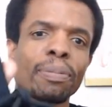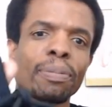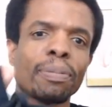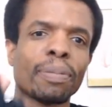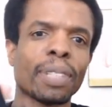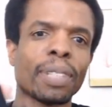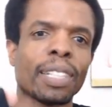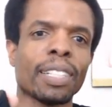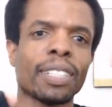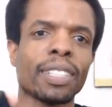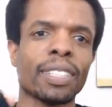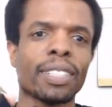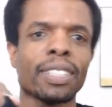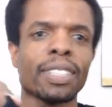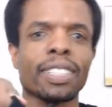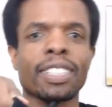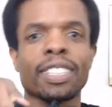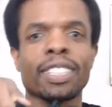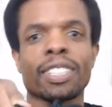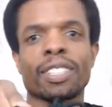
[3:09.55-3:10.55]
because
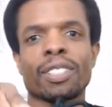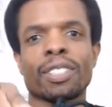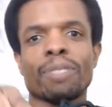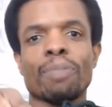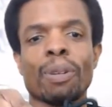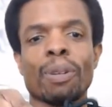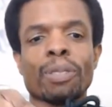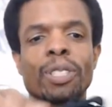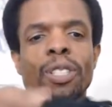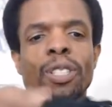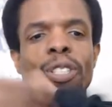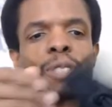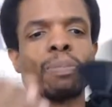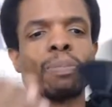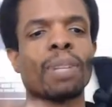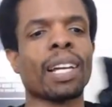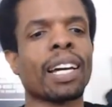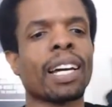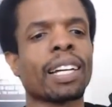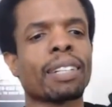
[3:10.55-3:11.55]
it just mostly looks
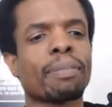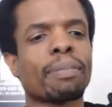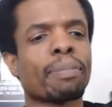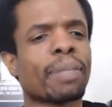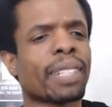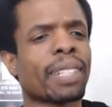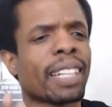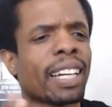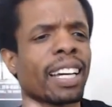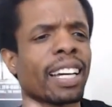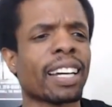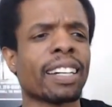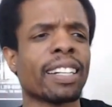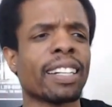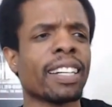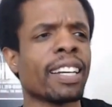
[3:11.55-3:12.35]
black. But yeah,